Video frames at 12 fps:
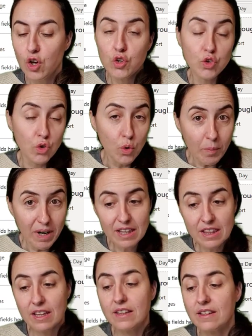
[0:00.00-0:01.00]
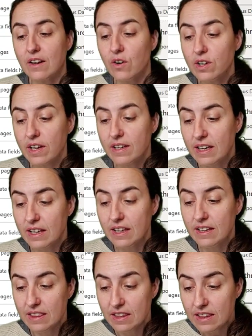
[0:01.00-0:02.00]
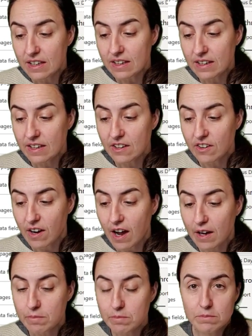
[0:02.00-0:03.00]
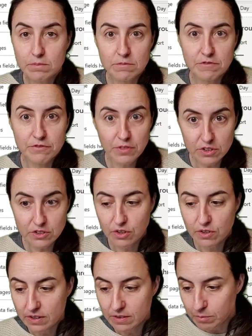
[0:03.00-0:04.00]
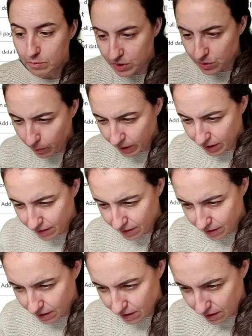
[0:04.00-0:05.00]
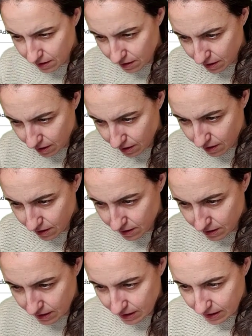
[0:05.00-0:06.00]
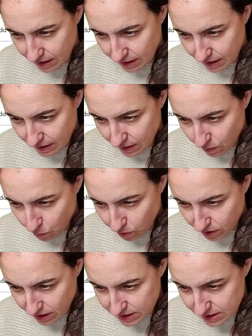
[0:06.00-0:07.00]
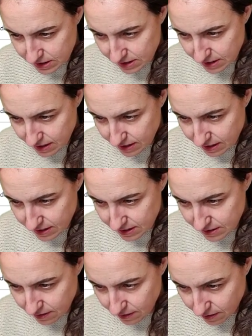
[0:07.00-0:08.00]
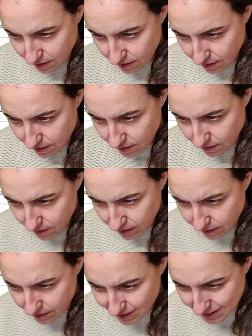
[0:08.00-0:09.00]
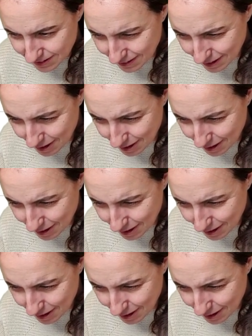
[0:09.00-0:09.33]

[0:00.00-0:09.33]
you might think that, okay, in the here, I'm faltering between the, what does it say, is, uh, I think this is an